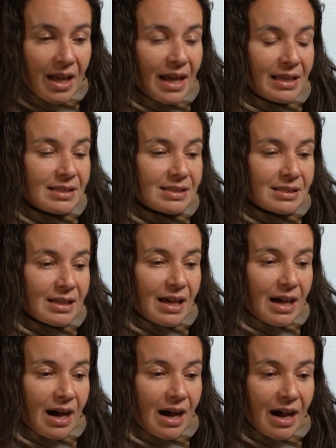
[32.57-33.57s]
And
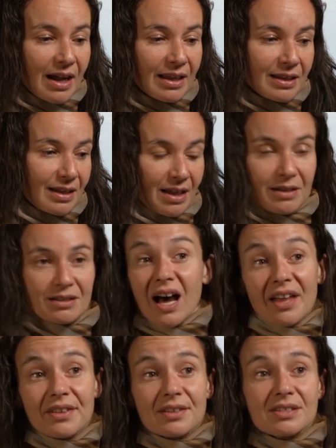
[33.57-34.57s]
I and
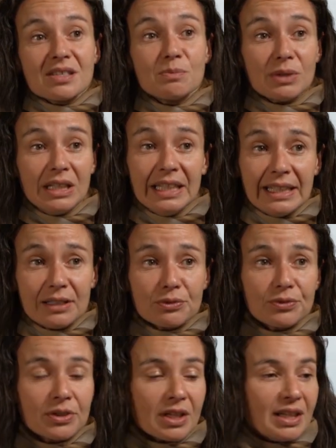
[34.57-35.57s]
others
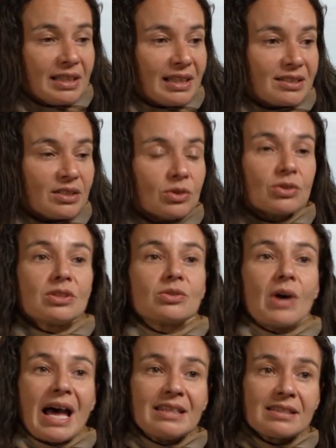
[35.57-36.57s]
believe that in order
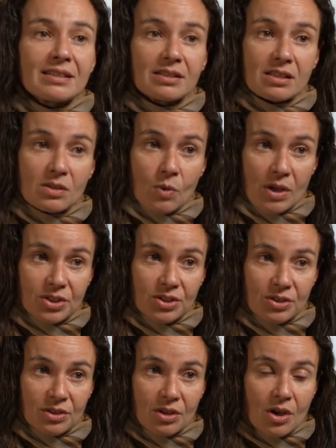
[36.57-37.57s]
to answer this
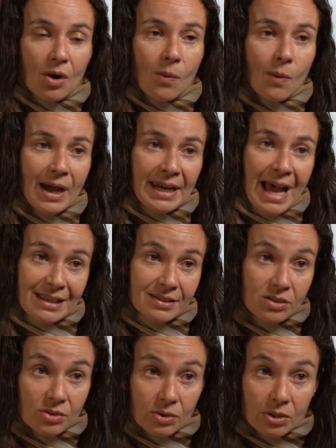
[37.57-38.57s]
question, one
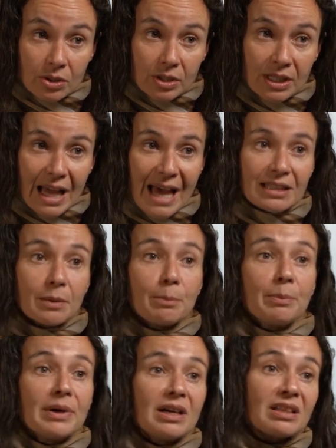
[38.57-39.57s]
has to look at the
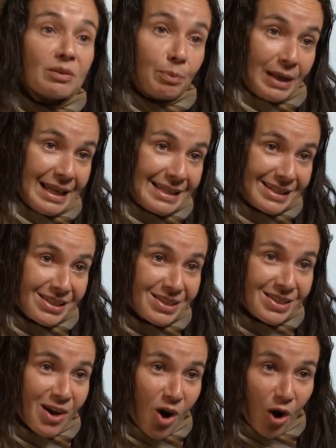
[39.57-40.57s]

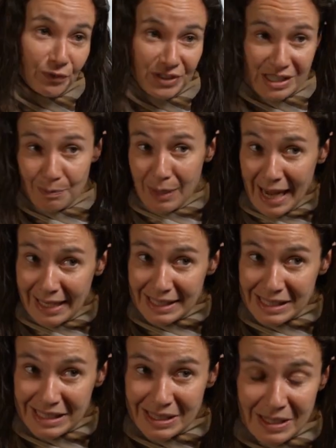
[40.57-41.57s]
birthplaces of these
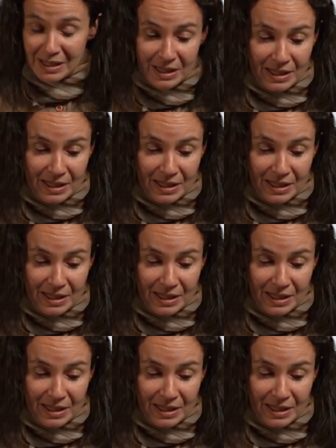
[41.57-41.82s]
planets.